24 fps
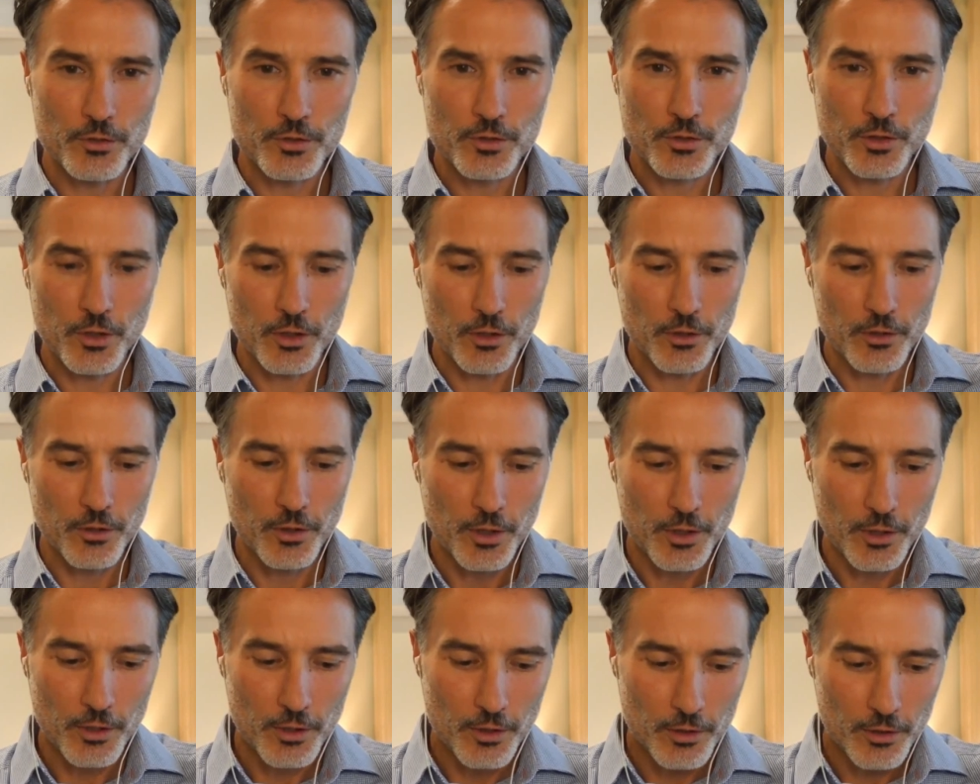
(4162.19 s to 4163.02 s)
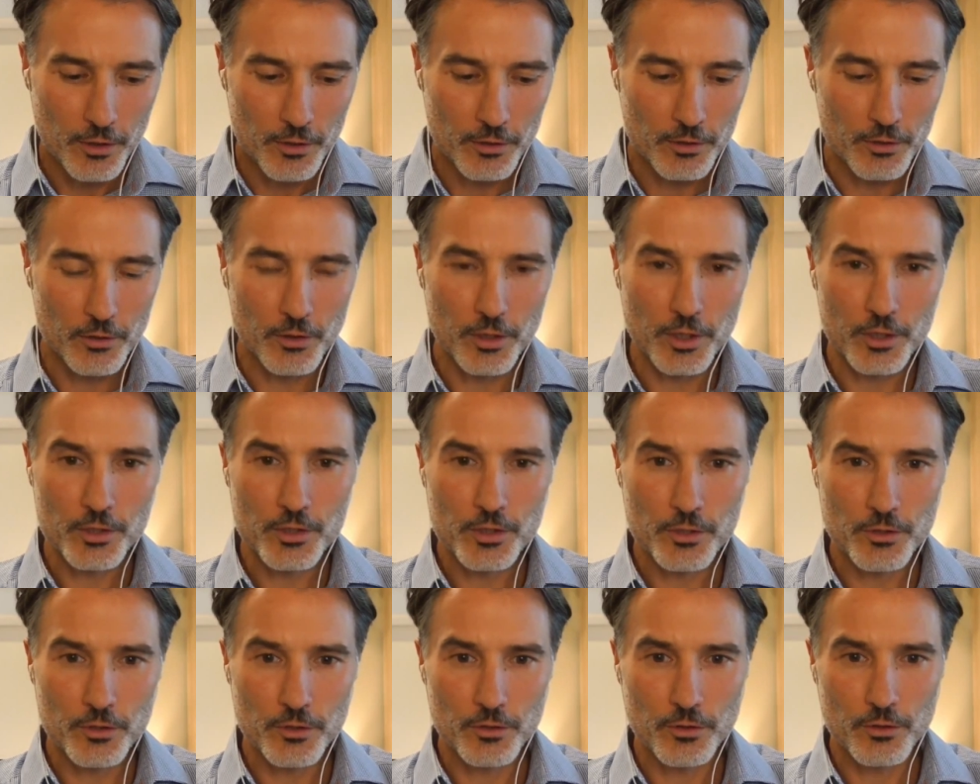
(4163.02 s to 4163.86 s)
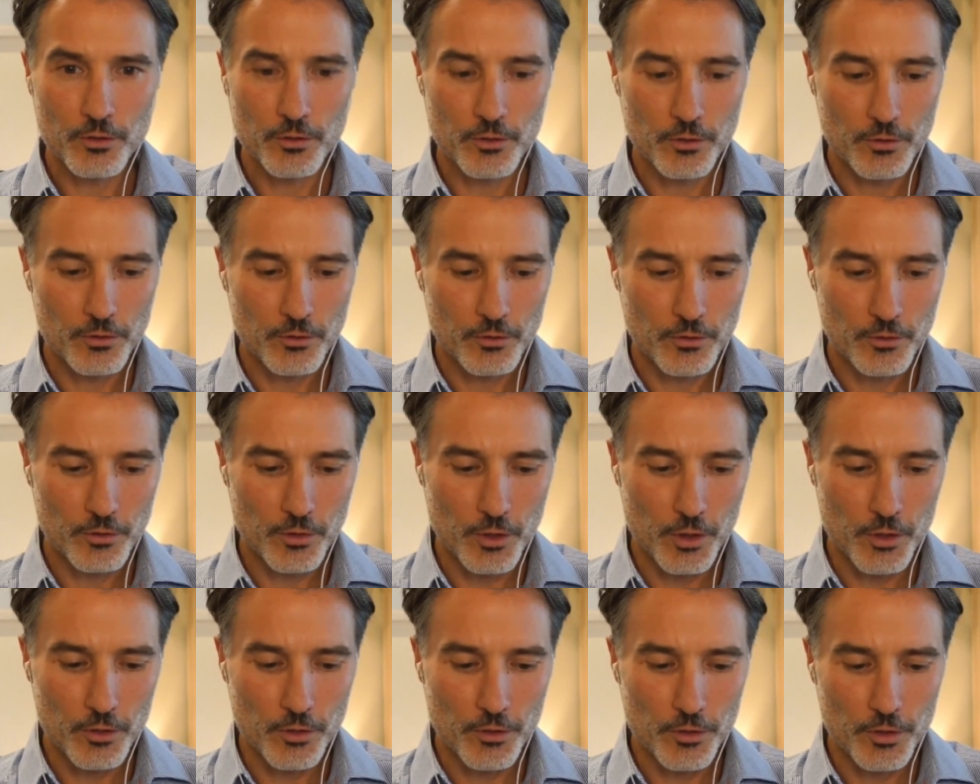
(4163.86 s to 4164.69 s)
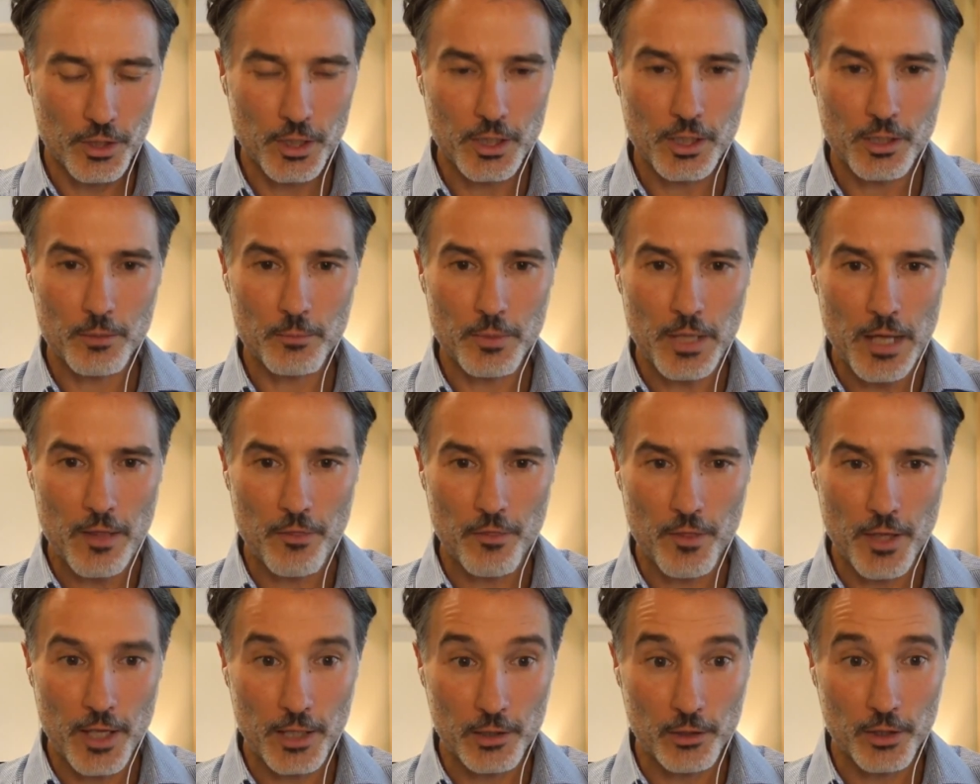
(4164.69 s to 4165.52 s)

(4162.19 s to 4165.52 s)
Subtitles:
So I'd like to know you're thinking about that,